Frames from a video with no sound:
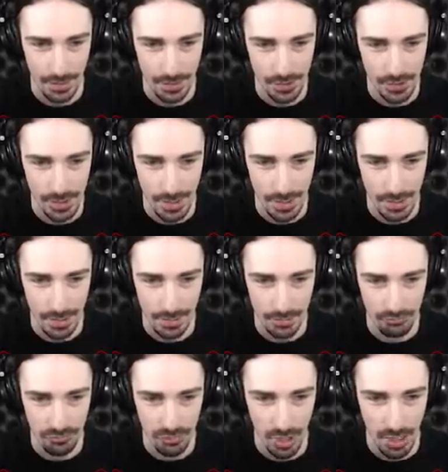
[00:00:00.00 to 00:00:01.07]
stay
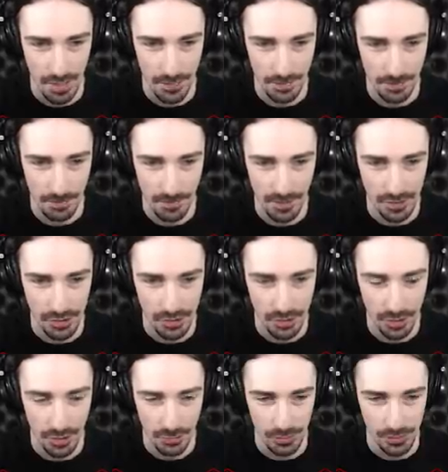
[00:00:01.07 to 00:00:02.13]
on this
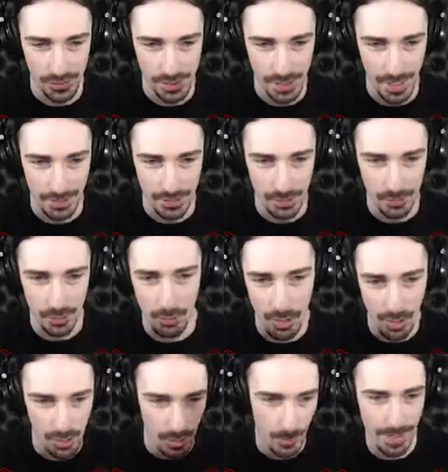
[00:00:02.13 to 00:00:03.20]
general's side. Don't go
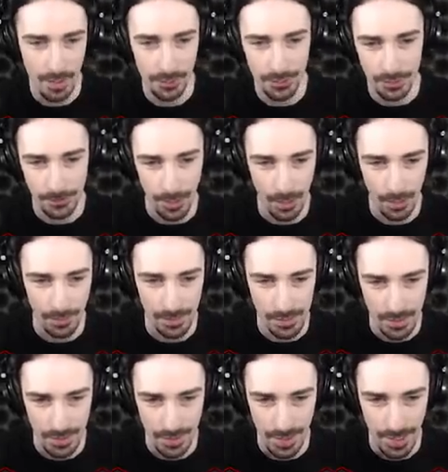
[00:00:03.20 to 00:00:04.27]
all the way out the far
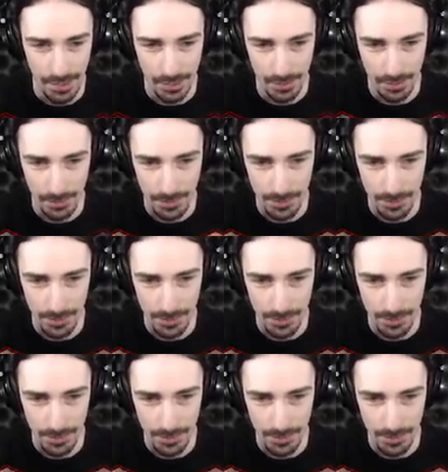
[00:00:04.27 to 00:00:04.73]
end of the canyon.